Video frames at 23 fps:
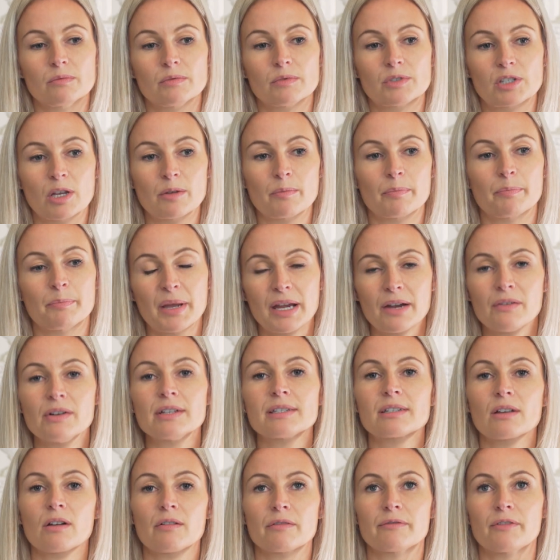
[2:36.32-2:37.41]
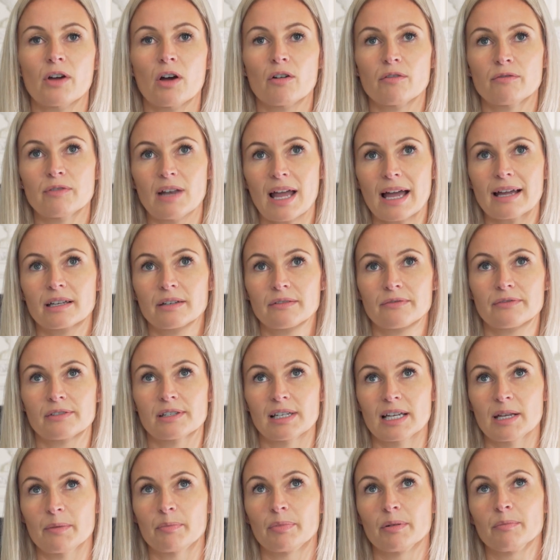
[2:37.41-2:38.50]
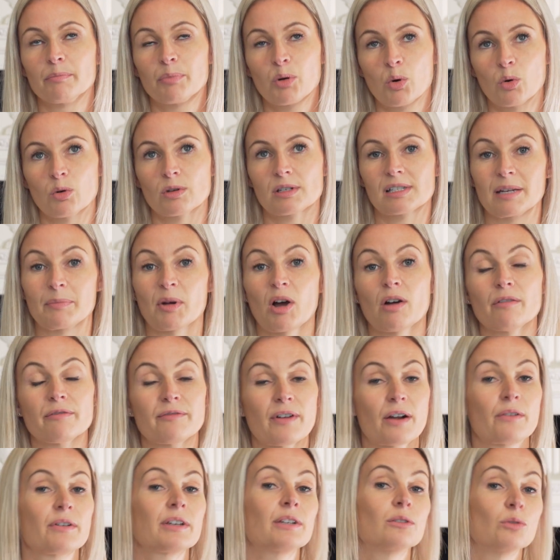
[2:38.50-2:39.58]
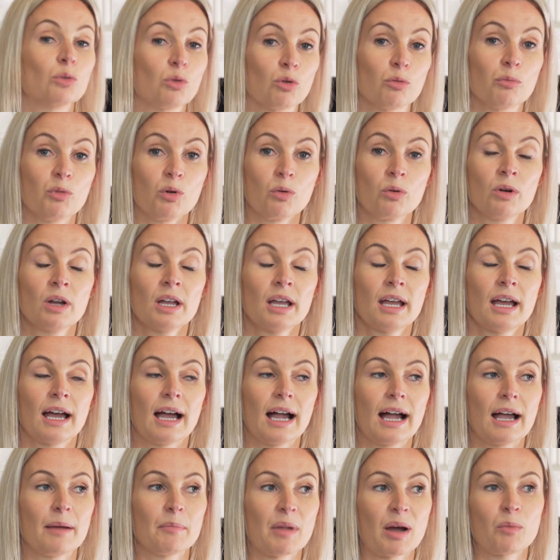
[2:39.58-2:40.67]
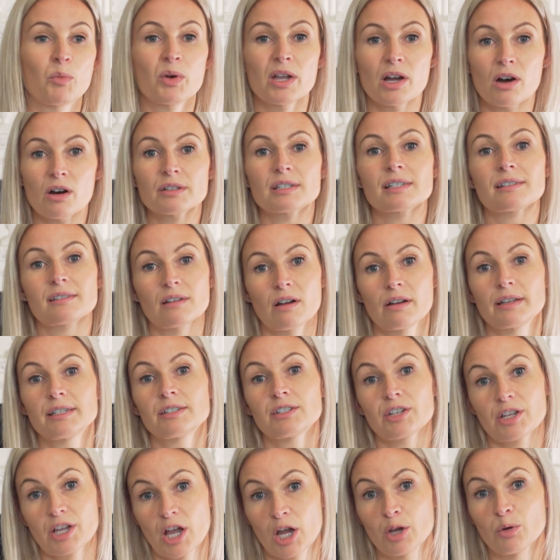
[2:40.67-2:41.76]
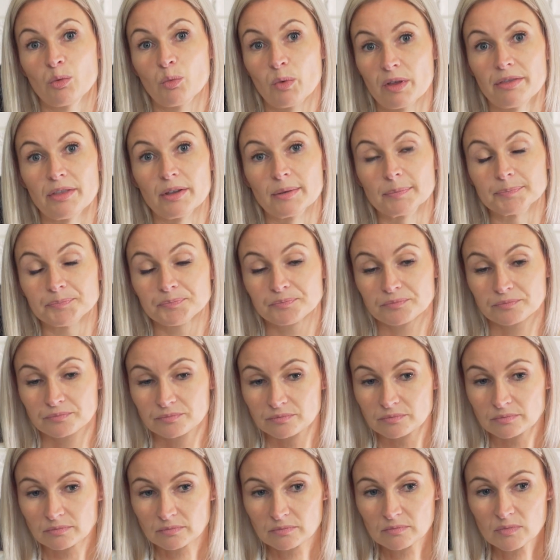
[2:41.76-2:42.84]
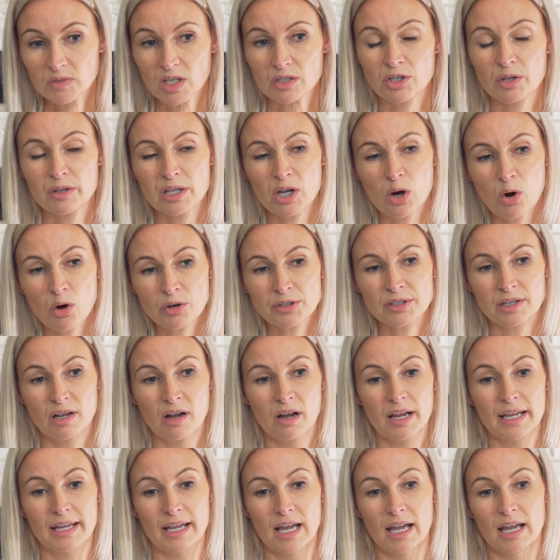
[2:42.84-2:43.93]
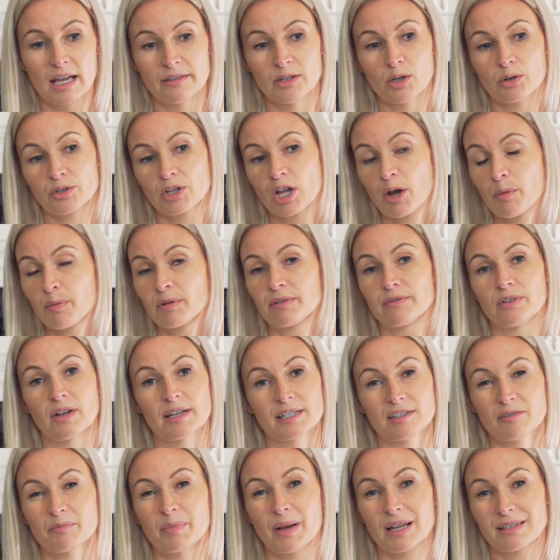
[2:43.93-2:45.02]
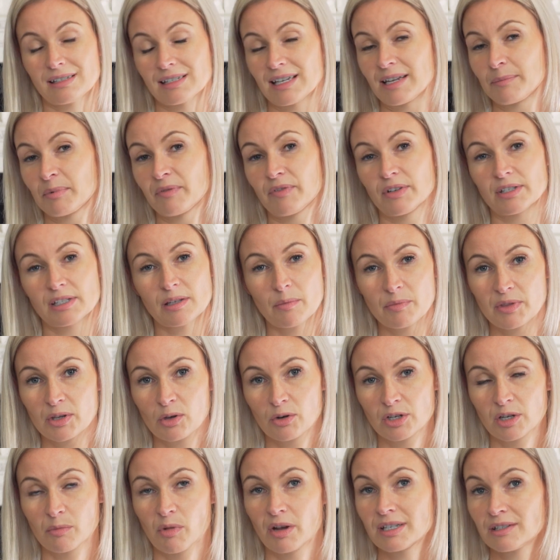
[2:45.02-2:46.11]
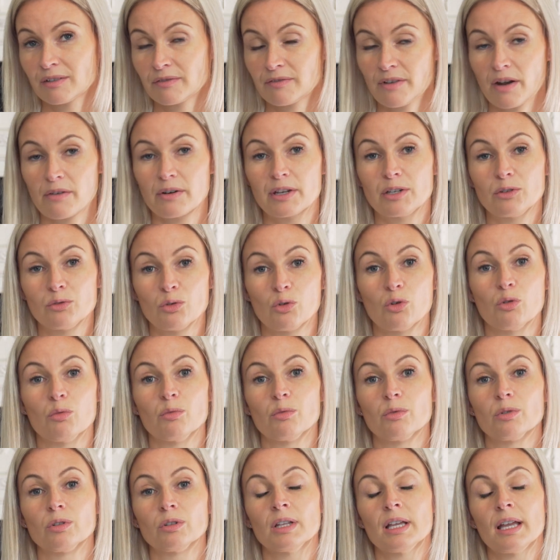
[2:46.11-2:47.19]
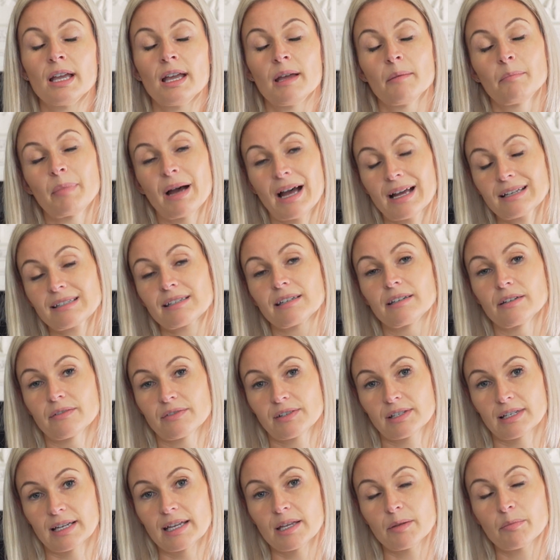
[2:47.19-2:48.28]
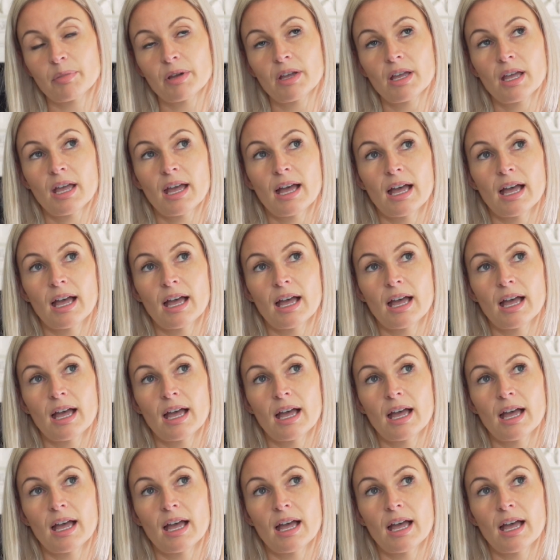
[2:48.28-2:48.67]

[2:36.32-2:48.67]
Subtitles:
So periods of lack of sleep and poor sleep are very normal, and we are designed to cope with them. So the odd night, the odd couple of nights of bad sleep, if there's something on your mind, is a very normal pattern of sleep.